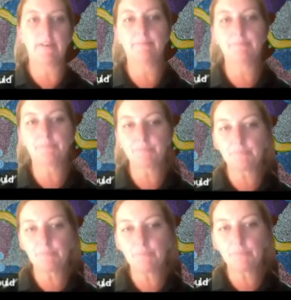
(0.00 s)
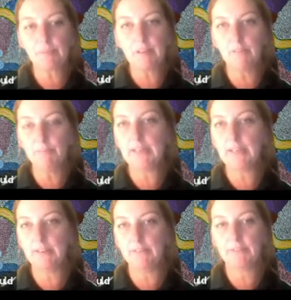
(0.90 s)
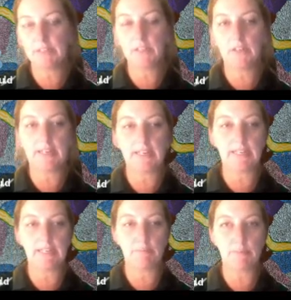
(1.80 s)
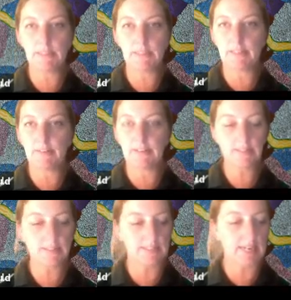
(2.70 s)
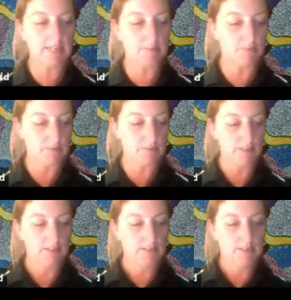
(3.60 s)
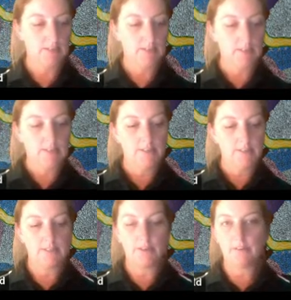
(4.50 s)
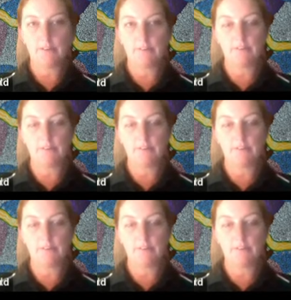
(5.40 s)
um, of, of declining in numbers that are unsustainable. So